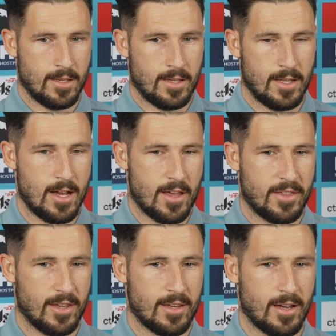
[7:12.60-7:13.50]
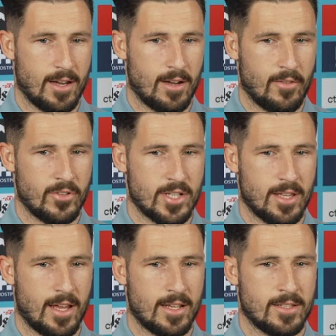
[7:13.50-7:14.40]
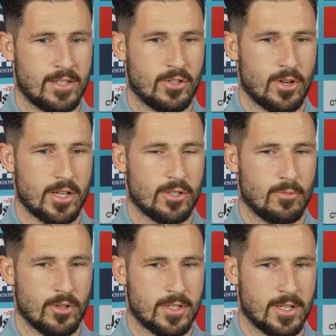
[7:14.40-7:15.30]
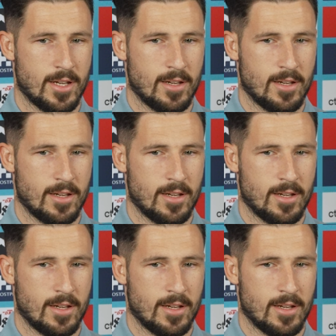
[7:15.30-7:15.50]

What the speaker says: Yeah, I think obviously that situation was